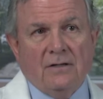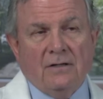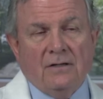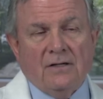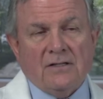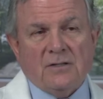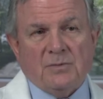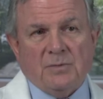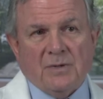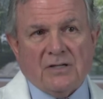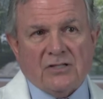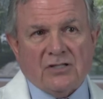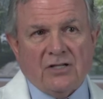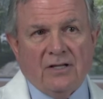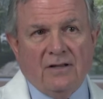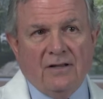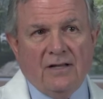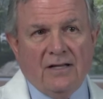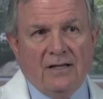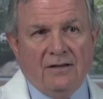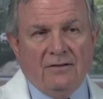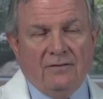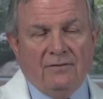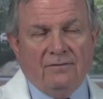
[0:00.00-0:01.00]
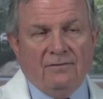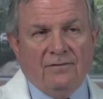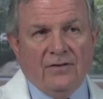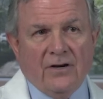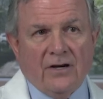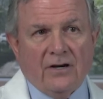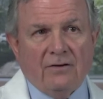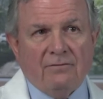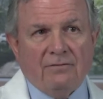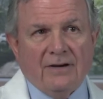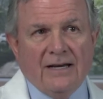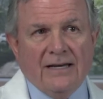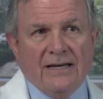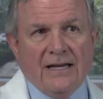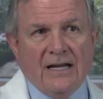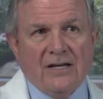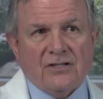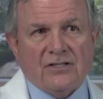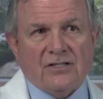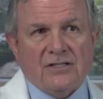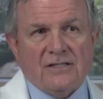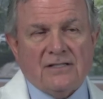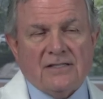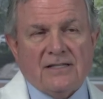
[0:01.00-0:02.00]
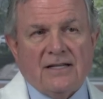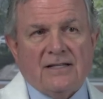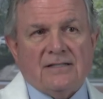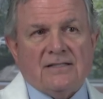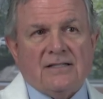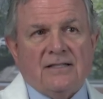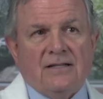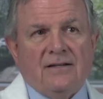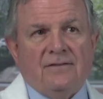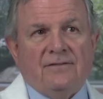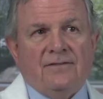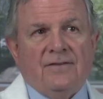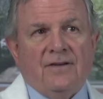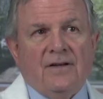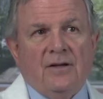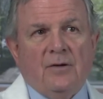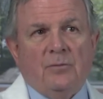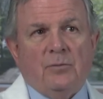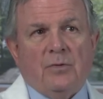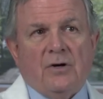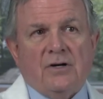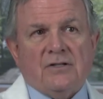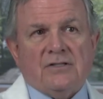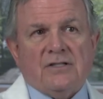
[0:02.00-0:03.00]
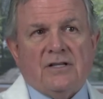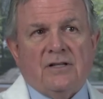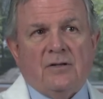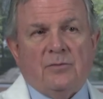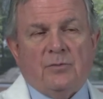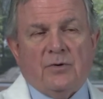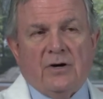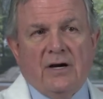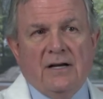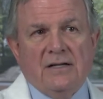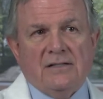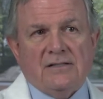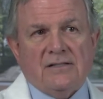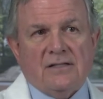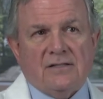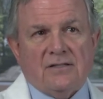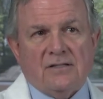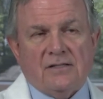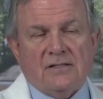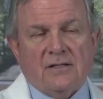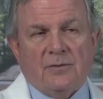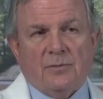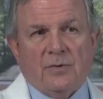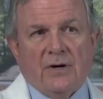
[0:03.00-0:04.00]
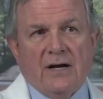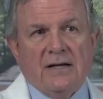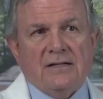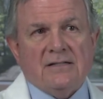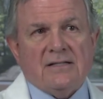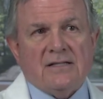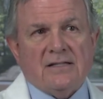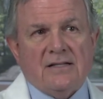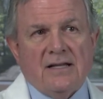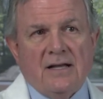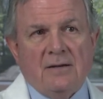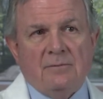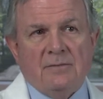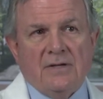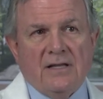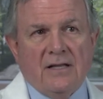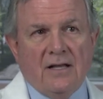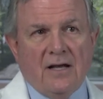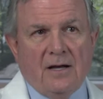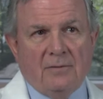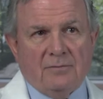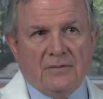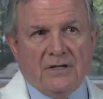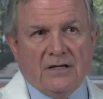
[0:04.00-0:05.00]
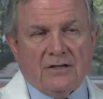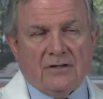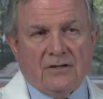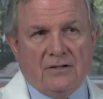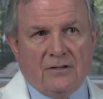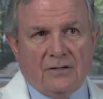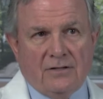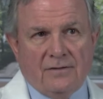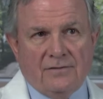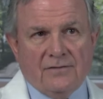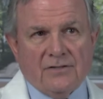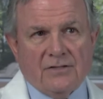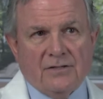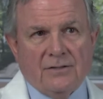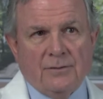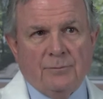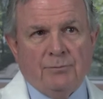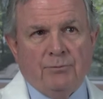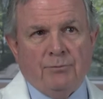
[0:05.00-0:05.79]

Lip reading: especially the very radiation sensitive parts of the brain, such as the brainstem and the optic nerves.